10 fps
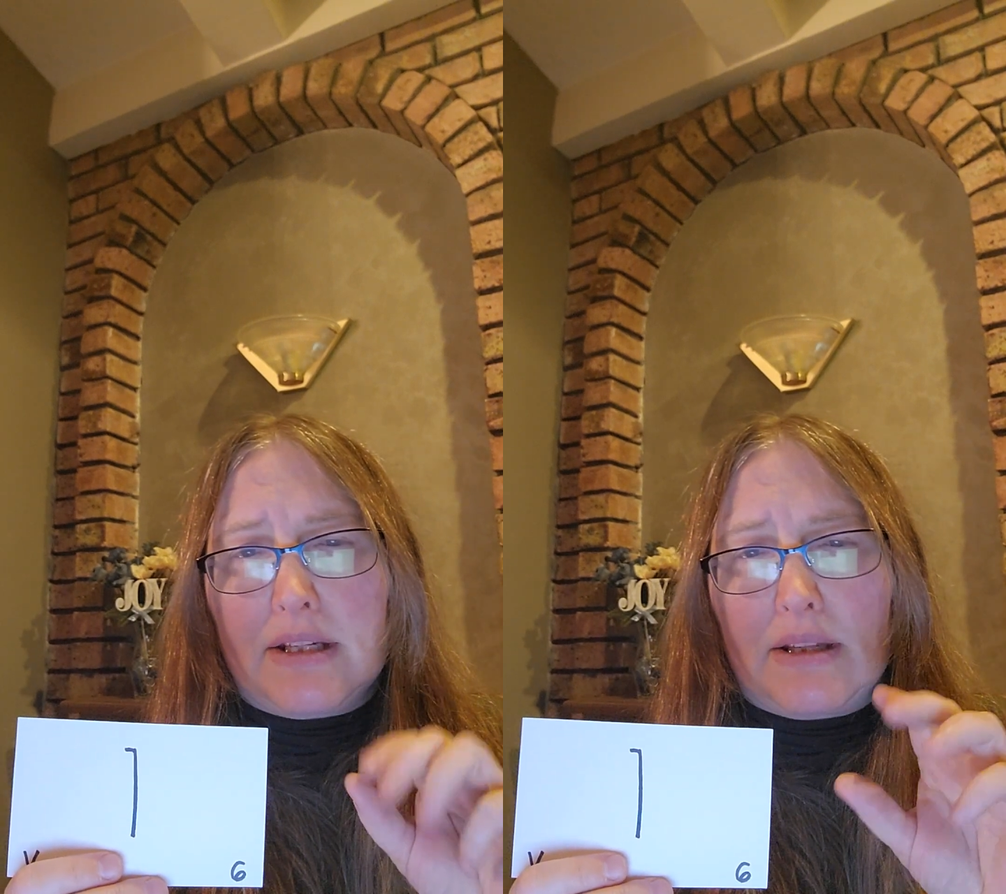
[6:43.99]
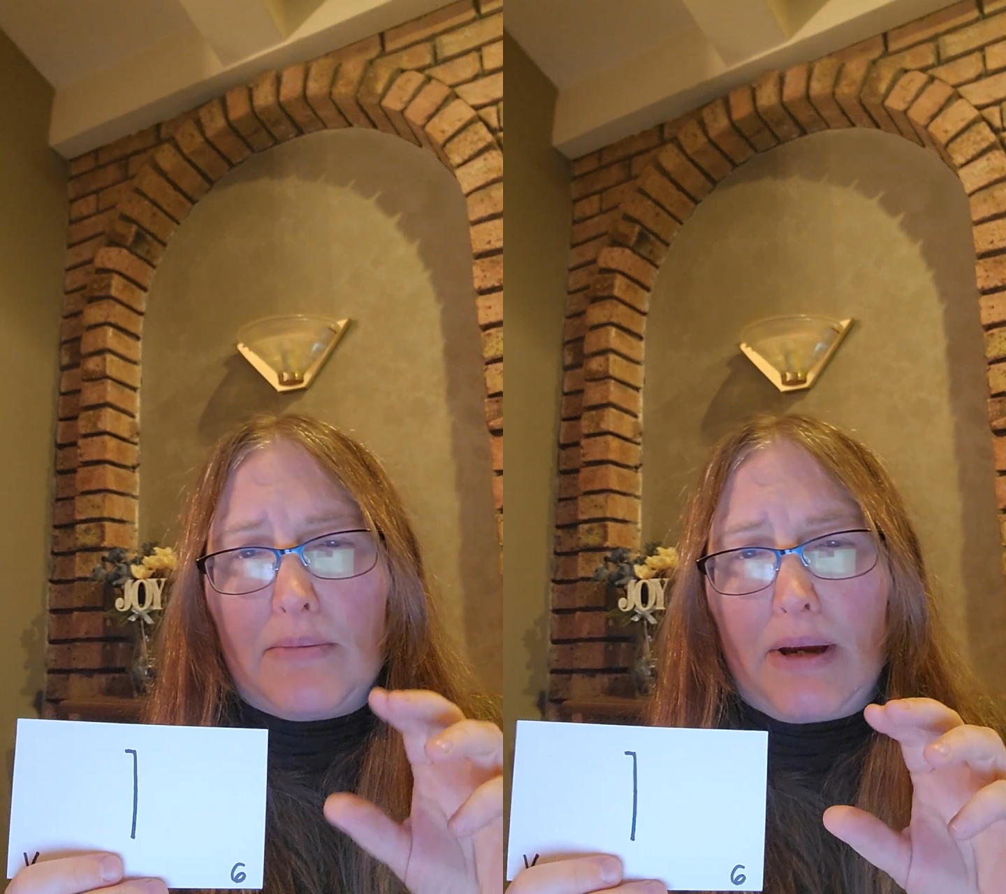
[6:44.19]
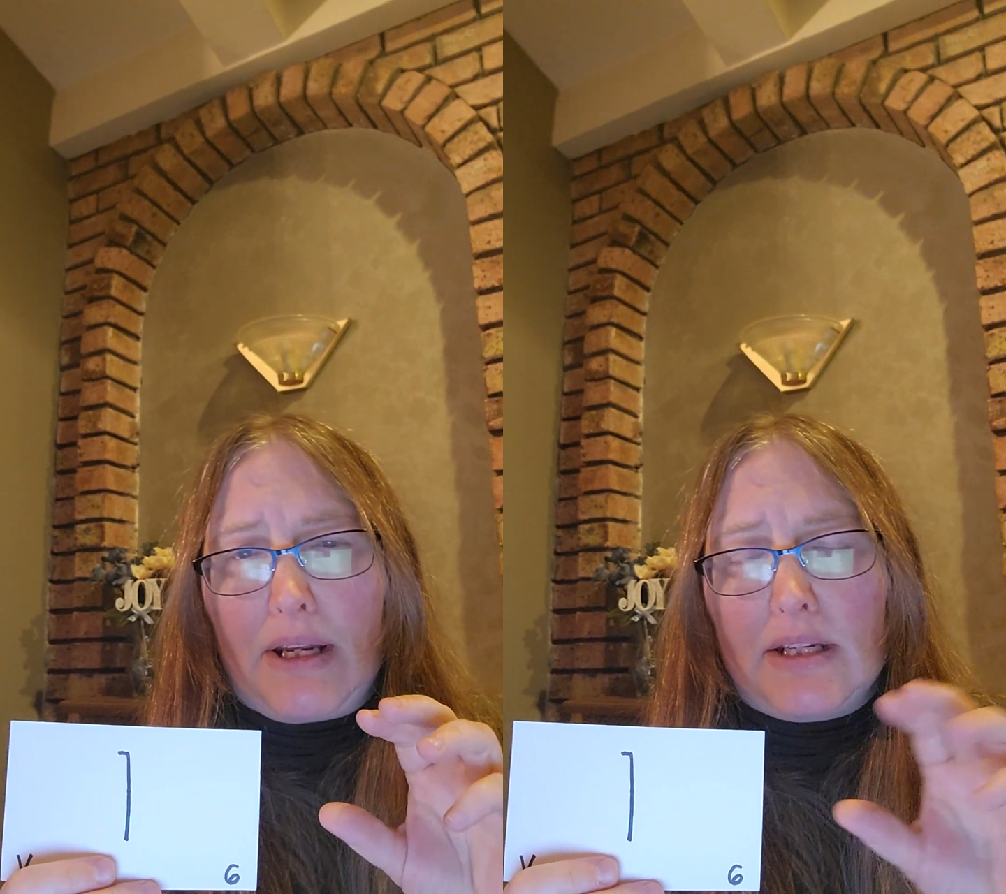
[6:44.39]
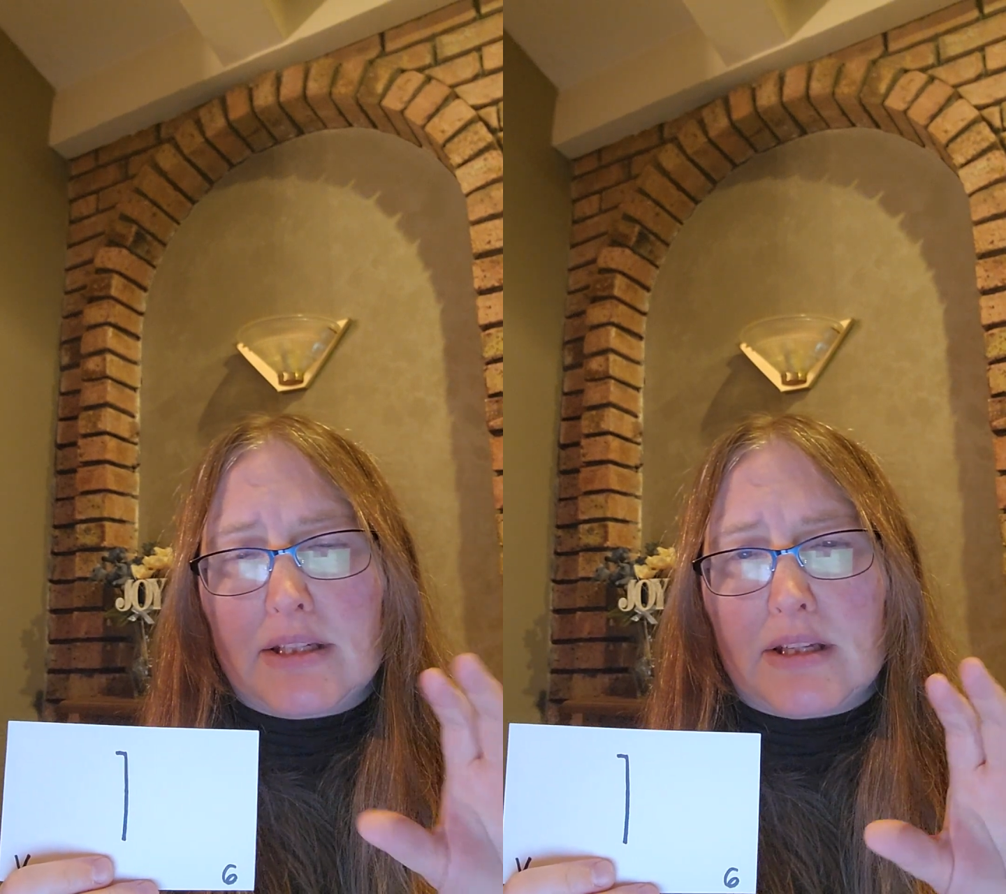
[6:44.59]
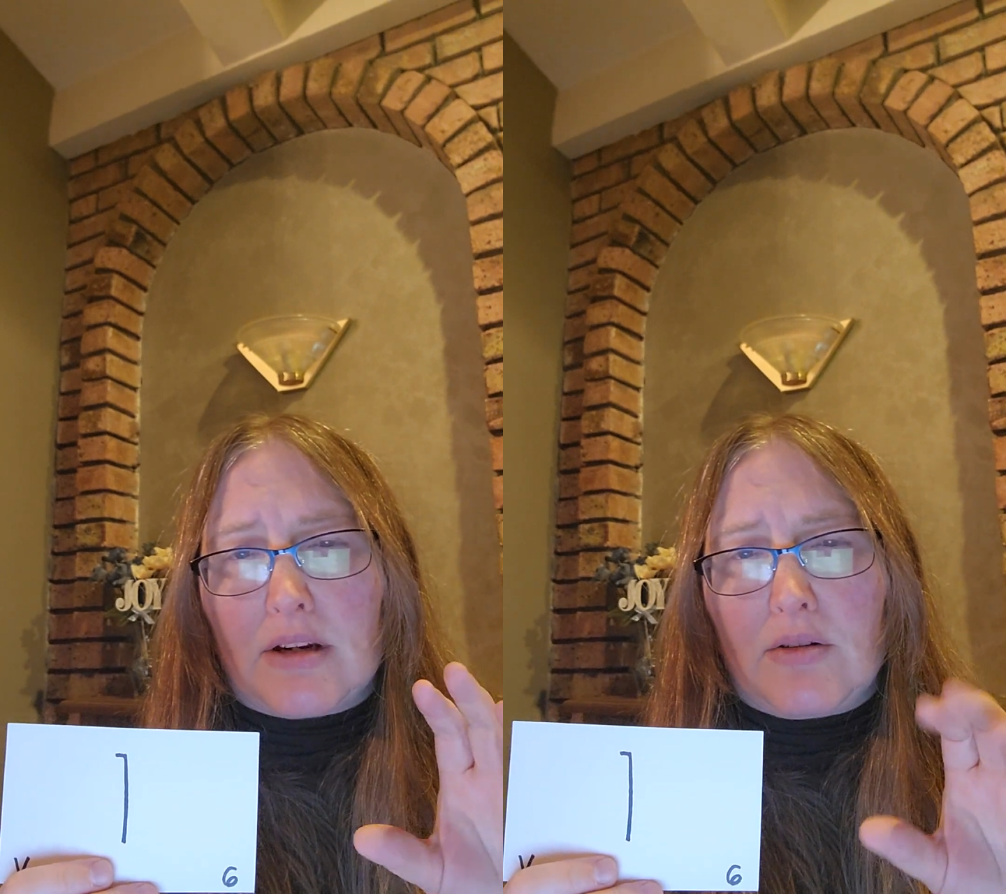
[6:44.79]
and the Bet
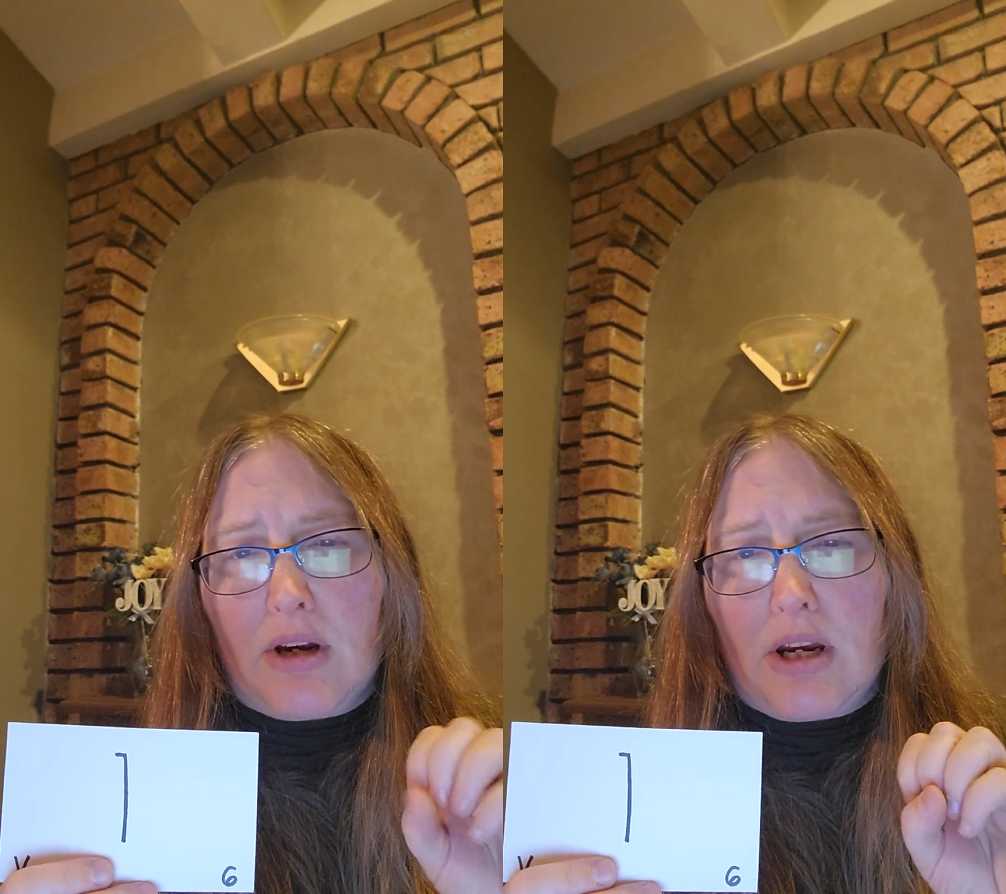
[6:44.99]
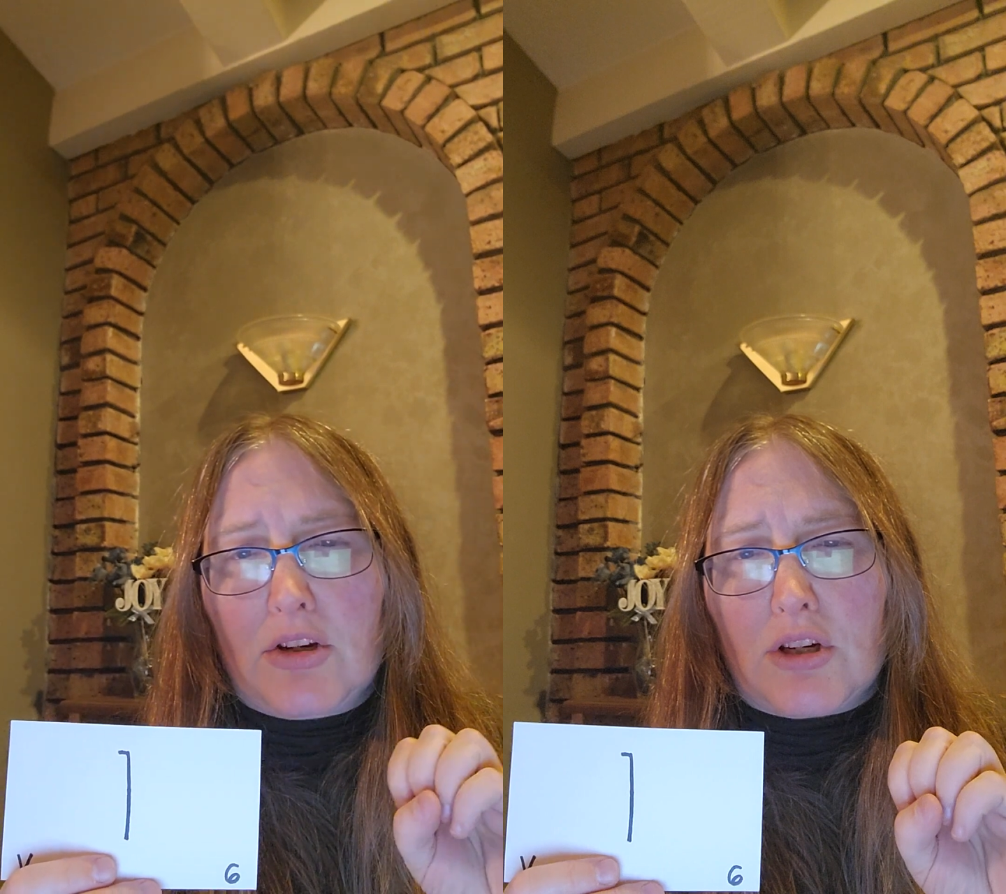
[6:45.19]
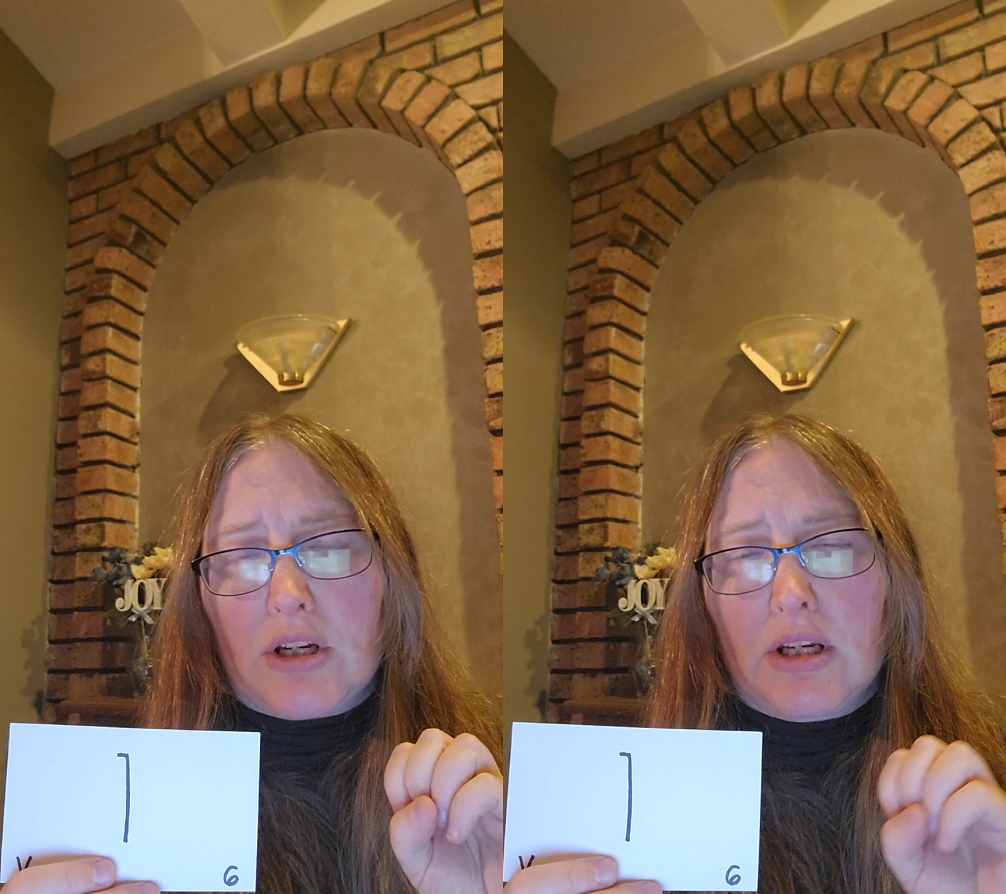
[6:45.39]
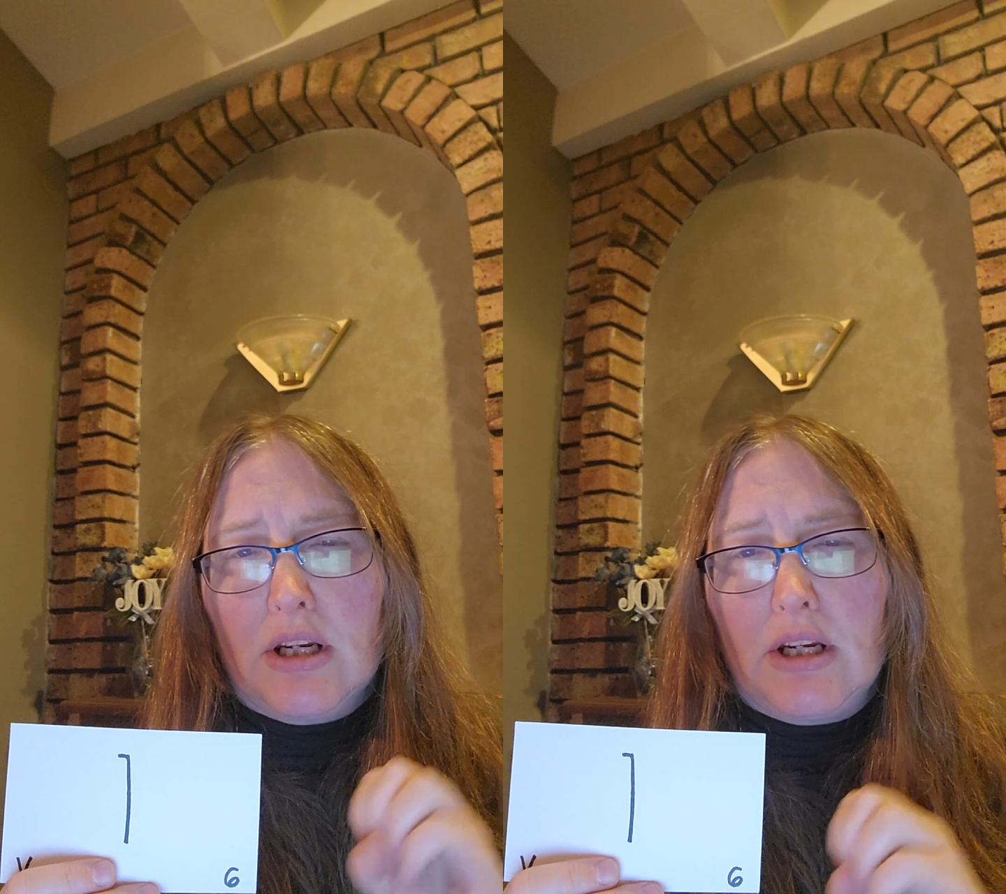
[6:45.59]
is the creation.